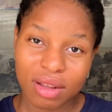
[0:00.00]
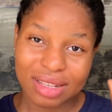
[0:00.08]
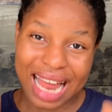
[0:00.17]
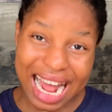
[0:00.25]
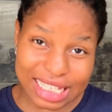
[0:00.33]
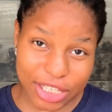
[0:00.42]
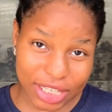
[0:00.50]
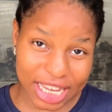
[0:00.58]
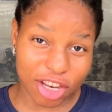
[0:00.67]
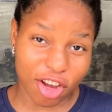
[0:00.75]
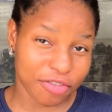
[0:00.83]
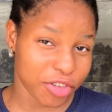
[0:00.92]
that
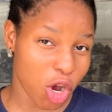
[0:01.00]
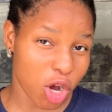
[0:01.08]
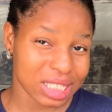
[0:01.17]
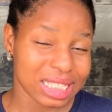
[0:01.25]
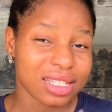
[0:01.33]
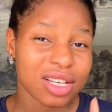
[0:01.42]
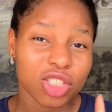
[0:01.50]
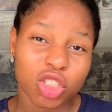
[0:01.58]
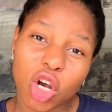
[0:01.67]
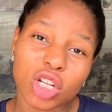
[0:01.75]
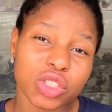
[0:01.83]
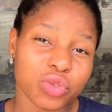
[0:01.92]
skin of yours
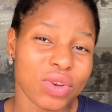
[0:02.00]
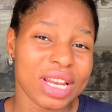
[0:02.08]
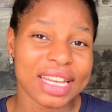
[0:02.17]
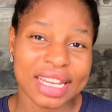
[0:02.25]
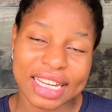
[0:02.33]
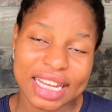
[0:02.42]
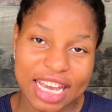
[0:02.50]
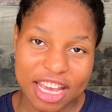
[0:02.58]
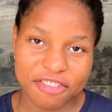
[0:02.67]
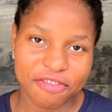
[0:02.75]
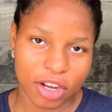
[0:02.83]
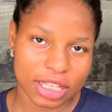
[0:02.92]
don't really need
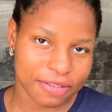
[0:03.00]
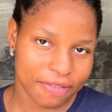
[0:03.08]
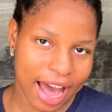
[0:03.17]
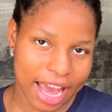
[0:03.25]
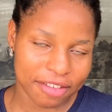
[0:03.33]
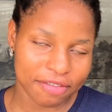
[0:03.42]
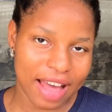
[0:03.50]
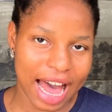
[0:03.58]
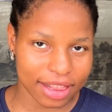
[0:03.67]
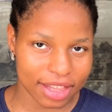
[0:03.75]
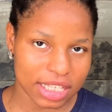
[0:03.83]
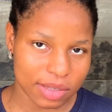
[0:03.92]
E45
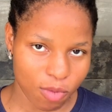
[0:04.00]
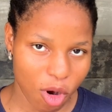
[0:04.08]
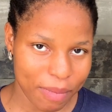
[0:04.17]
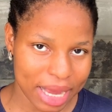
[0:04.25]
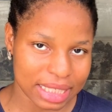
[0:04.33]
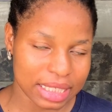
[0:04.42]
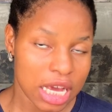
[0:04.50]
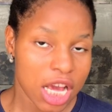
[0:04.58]
at this moment.